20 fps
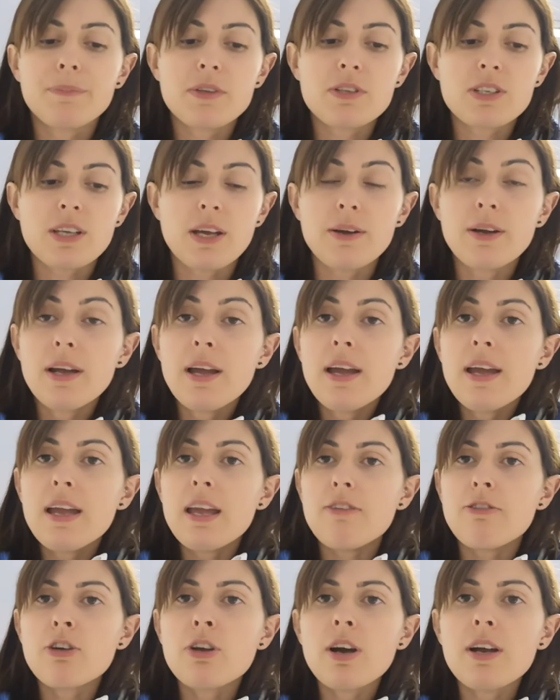So
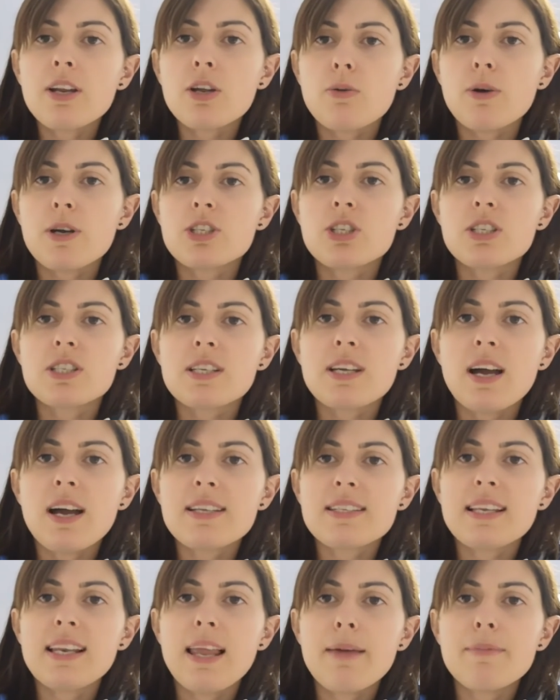if you've got any questions,
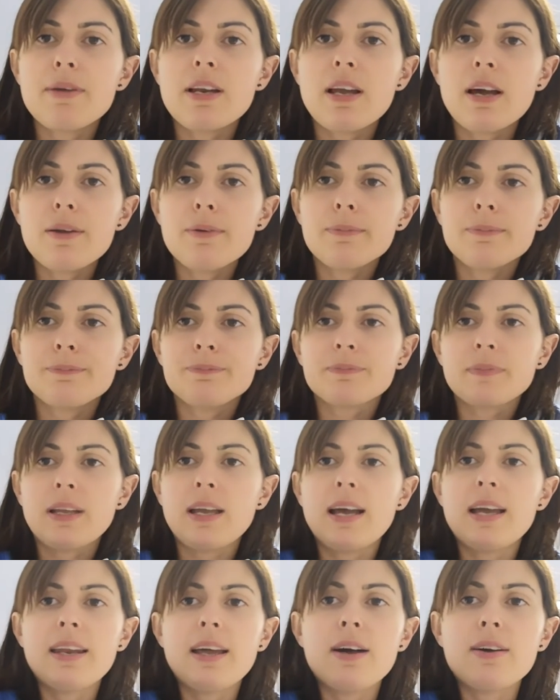guys, let me know
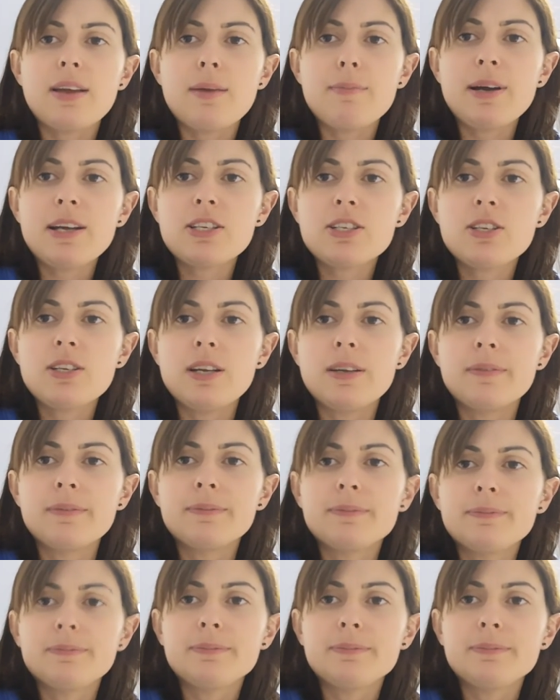and I'll get back to you.